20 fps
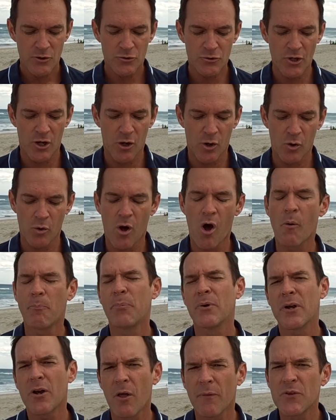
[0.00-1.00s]
So
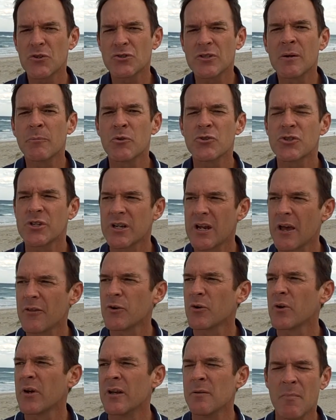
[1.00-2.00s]
put all these numbers
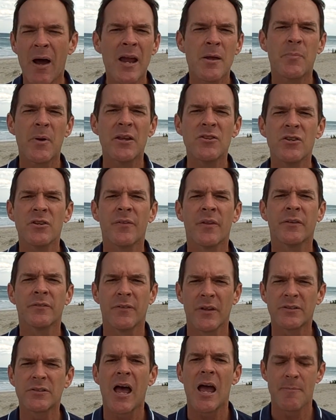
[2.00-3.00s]
together, and in my opinion,
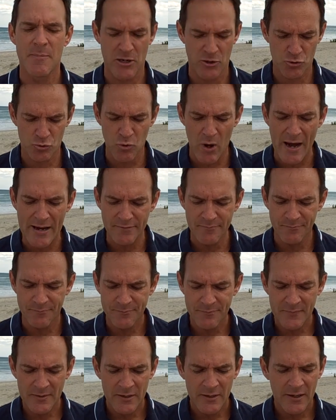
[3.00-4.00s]
the timing is right.
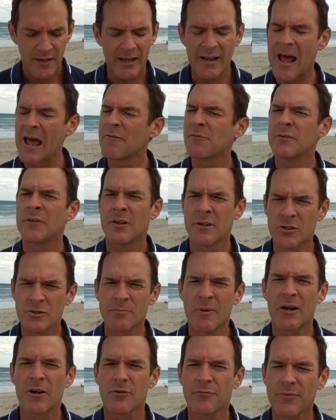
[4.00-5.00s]
And as
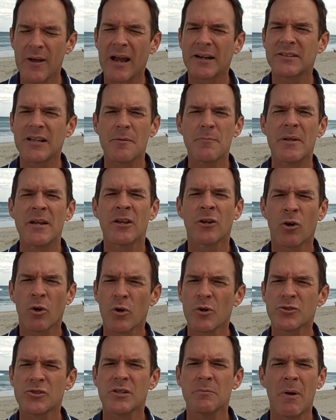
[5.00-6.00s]
a matter of fact, I've been
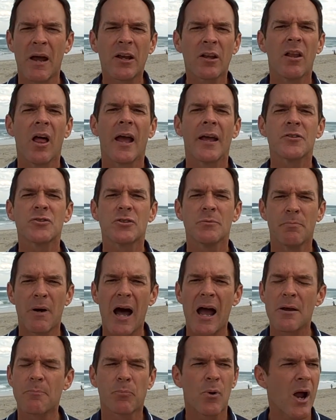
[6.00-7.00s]
encouraging my clients to
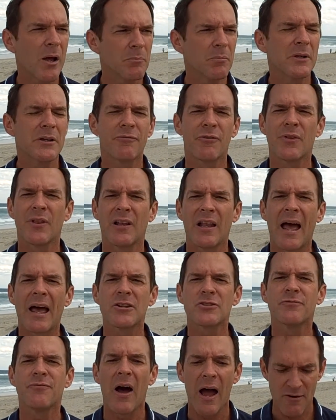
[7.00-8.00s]
buy probably for the
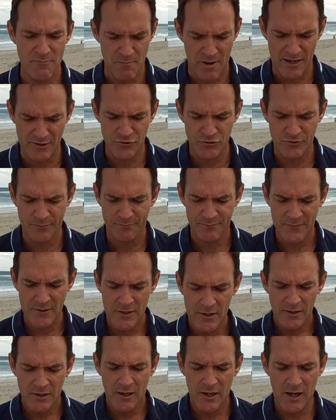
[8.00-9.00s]
last 5 months.
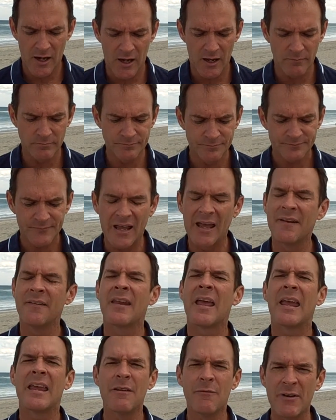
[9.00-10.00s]
And
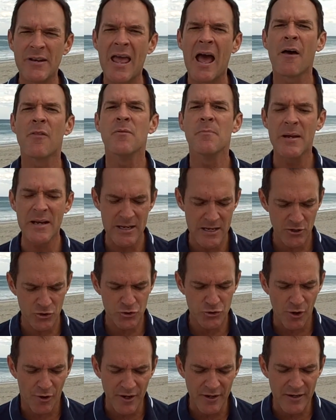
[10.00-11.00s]
even now the media
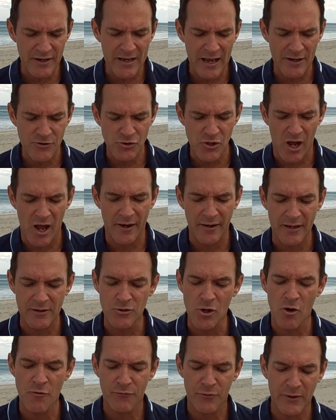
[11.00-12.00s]
is starting to catch on.
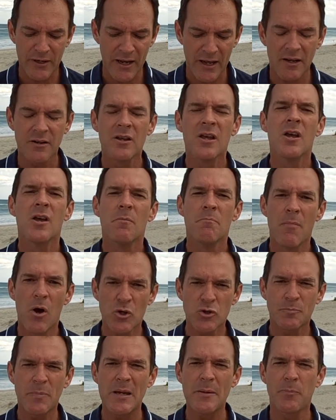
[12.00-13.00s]
And don't forget,
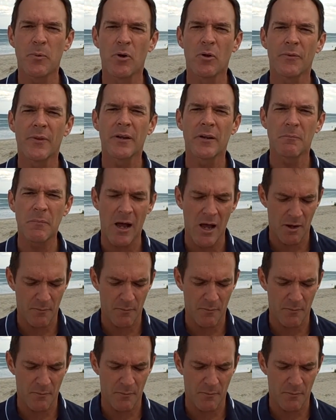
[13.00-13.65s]
most people that